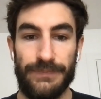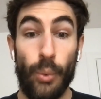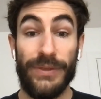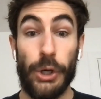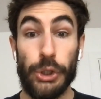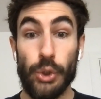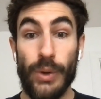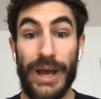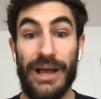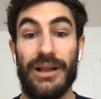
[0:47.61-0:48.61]
With our
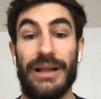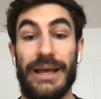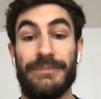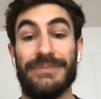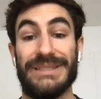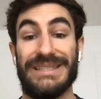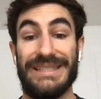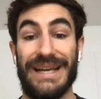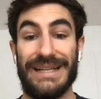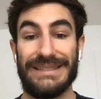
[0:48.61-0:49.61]
new LLM
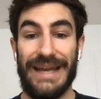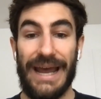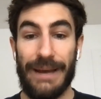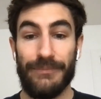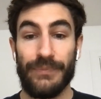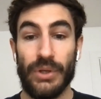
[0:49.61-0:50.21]
CS app,